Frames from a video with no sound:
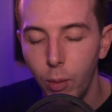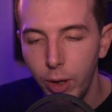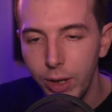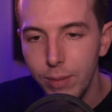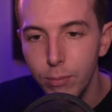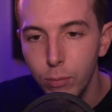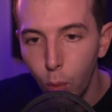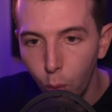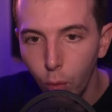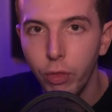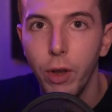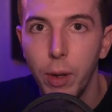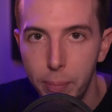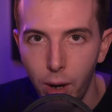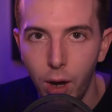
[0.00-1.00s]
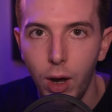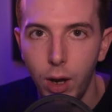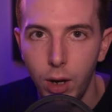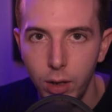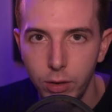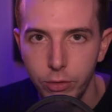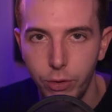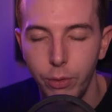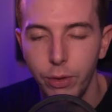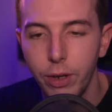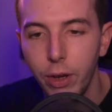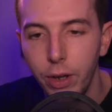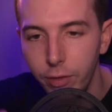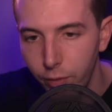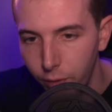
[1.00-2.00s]
in more than a bar, so it
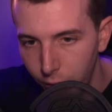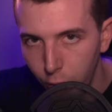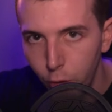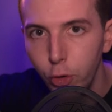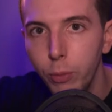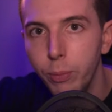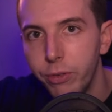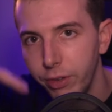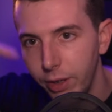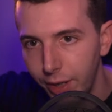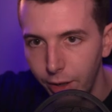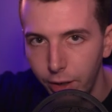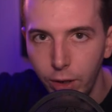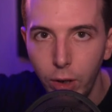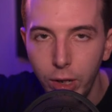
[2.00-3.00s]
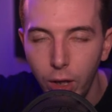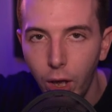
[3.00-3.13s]
kind of loops in an